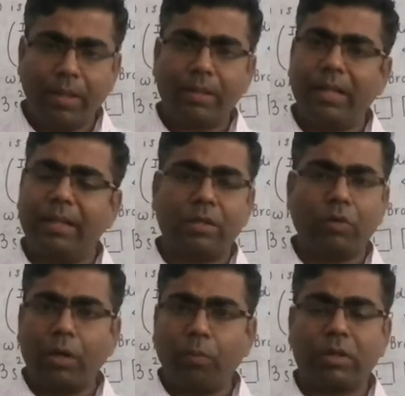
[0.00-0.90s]
but it
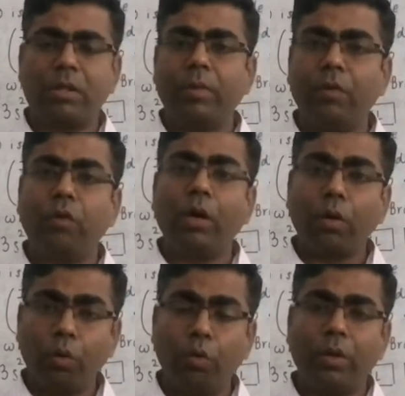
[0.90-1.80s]
is not possible
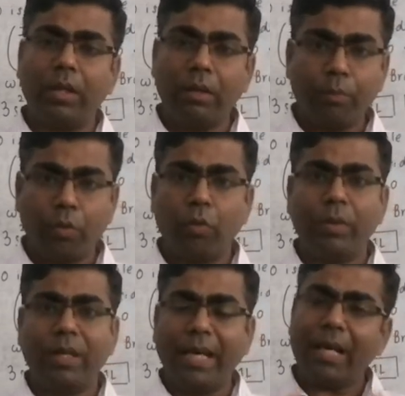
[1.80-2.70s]
for fluorine,
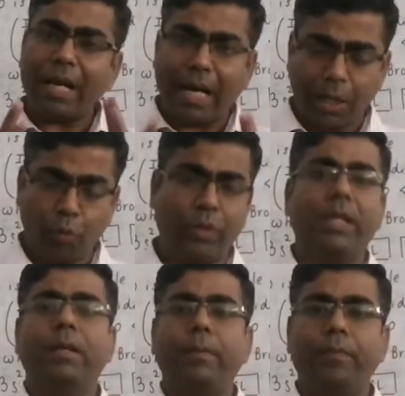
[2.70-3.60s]
bromine and
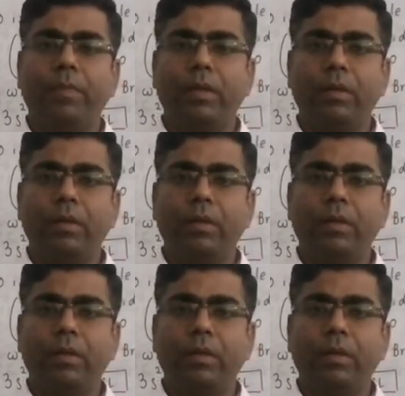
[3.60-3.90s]
iodine.